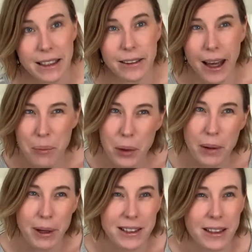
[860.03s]
And at that
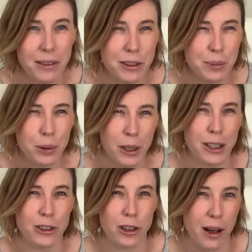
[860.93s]
point, my son was
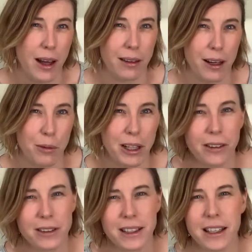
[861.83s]
pretty shy, like one of
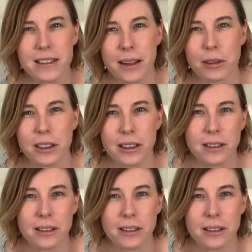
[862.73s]
those kids that would,